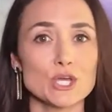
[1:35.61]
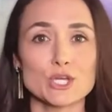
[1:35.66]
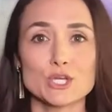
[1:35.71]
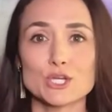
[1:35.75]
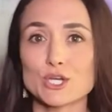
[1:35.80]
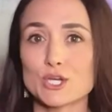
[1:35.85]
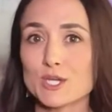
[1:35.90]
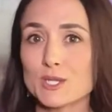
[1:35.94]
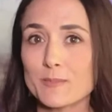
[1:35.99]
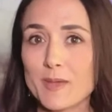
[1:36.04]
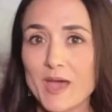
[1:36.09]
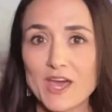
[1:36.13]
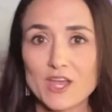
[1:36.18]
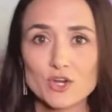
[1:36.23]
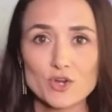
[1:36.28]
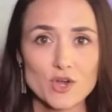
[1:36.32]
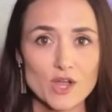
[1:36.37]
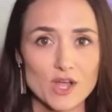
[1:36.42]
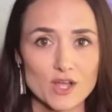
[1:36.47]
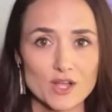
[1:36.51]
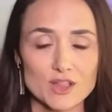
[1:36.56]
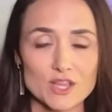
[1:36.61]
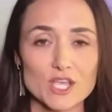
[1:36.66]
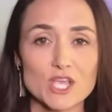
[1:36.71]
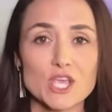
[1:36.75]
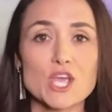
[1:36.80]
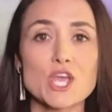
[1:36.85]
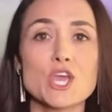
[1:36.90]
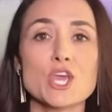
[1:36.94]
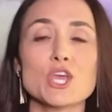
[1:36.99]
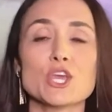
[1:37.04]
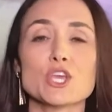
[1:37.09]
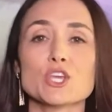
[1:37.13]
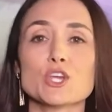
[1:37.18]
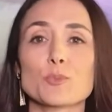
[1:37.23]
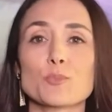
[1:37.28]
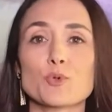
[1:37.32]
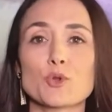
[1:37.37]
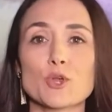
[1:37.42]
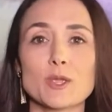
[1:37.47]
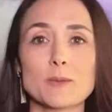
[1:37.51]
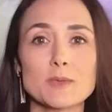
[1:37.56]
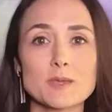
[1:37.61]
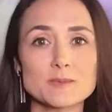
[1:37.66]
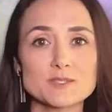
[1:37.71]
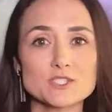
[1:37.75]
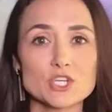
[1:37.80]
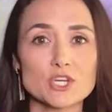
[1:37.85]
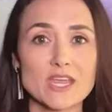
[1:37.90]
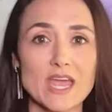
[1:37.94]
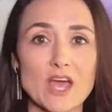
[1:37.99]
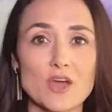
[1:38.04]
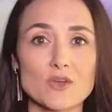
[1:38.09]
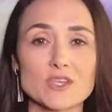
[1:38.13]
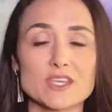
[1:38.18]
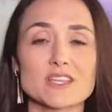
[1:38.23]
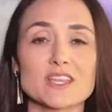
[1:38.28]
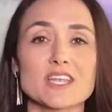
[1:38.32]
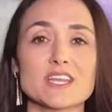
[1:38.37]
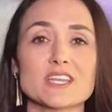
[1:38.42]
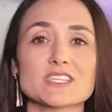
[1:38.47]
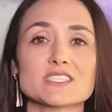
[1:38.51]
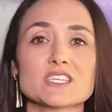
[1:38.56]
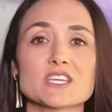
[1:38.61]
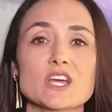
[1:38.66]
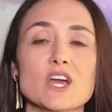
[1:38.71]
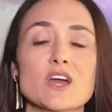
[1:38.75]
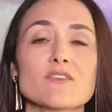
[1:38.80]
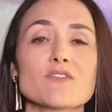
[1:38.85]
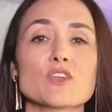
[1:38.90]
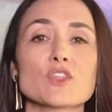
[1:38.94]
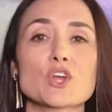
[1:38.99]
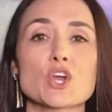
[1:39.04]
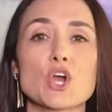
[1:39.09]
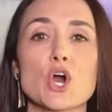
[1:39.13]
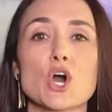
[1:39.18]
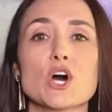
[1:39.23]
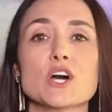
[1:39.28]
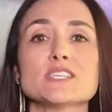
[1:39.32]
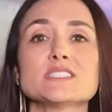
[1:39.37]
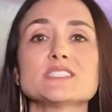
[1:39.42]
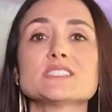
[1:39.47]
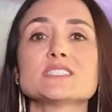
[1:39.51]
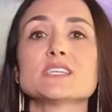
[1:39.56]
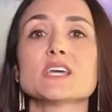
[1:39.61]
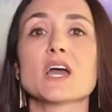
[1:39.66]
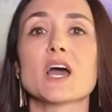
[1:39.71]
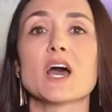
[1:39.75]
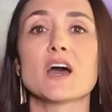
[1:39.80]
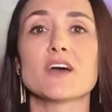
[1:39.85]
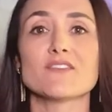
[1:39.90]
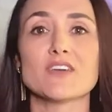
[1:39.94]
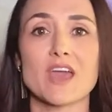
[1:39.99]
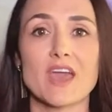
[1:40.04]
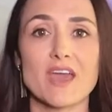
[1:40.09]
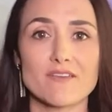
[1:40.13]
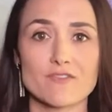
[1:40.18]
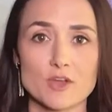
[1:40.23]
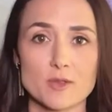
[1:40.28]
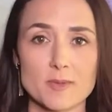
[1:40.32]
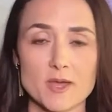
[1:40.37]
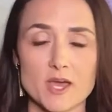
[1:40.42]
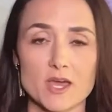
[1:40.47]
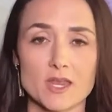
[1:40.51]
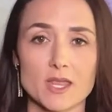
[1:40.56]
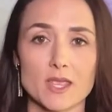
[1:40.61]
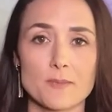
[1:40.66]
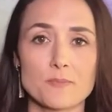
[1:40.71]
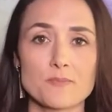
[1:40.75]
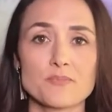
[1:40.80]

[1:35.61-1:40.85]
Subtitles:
good, bad, or ugly, your premiums are calculated to cover the cost of everybody.